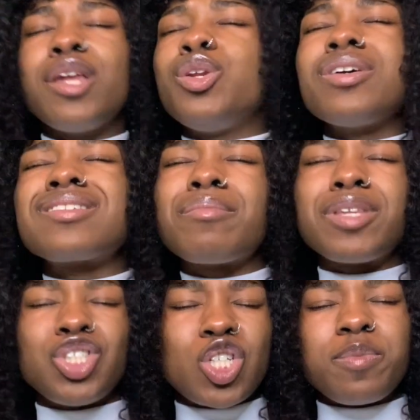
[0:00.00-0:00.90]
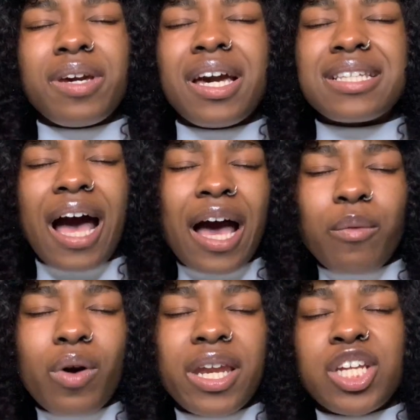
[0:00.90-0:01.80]
does something just because I
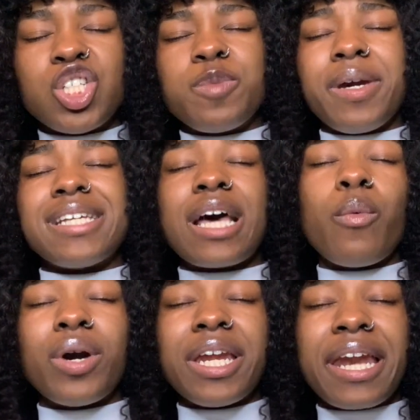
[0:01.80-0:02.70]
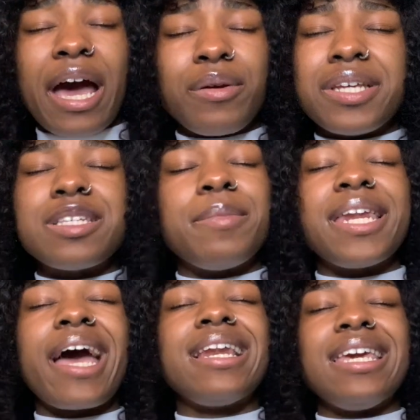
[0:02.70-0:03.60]
want it. Just because I want it now doesn't
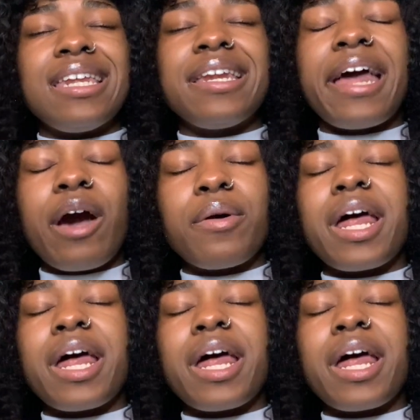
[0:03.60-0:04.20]
mean I need it now.